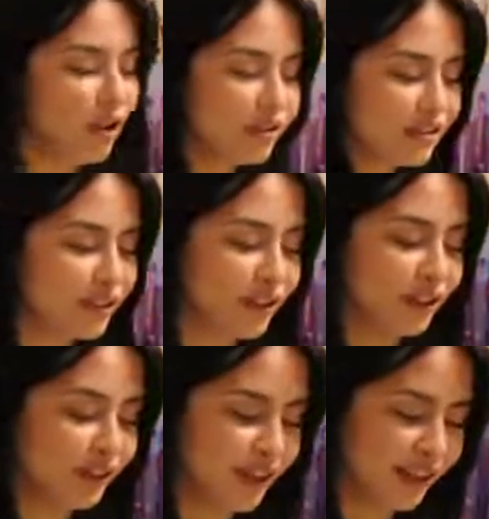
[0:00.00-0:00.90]
No one's ever going
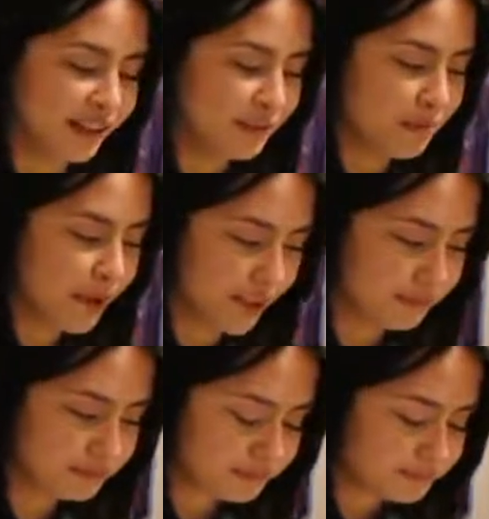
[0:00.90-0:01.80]
to agree on it. But
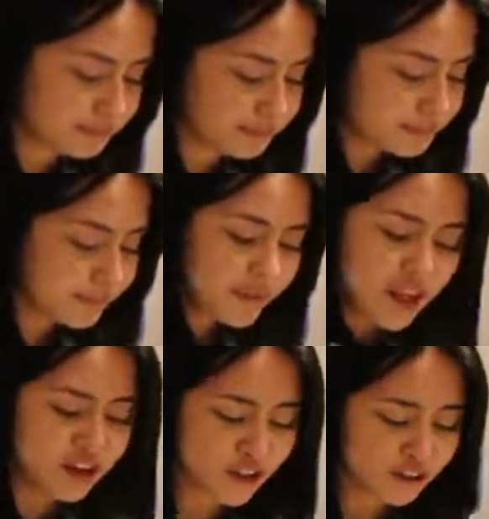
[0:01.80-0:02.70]

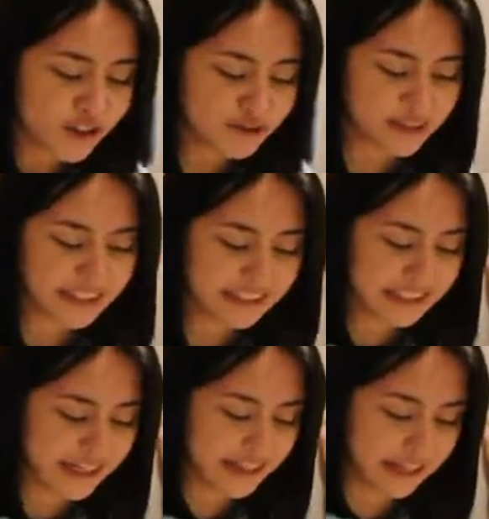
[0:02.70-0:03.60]
another interesting
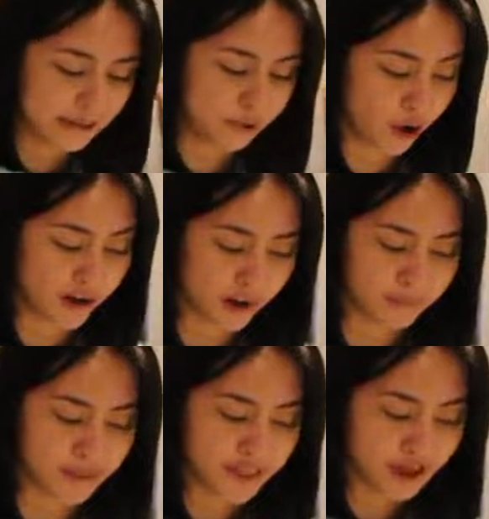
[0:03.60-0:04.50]
thing that he brought
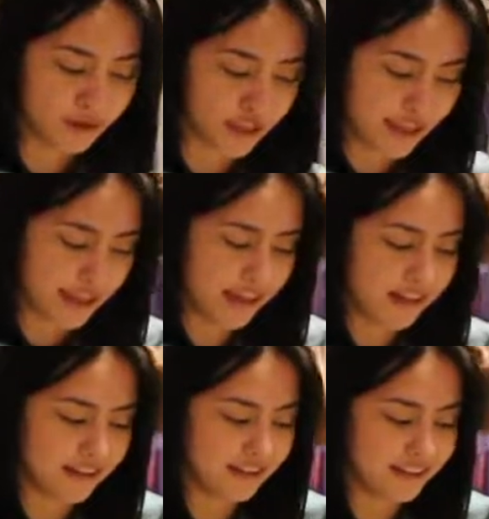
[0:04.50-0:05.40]
up, which I
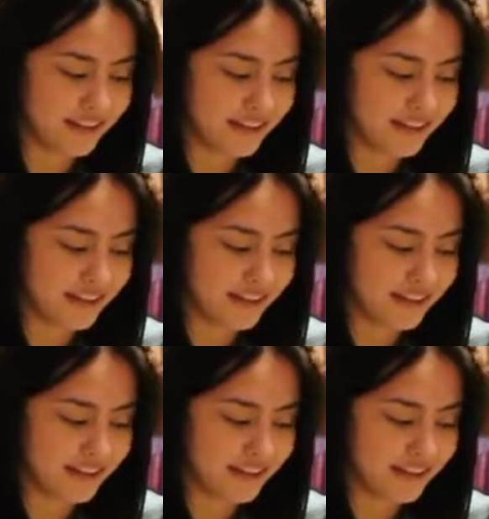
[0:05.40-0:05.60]
think,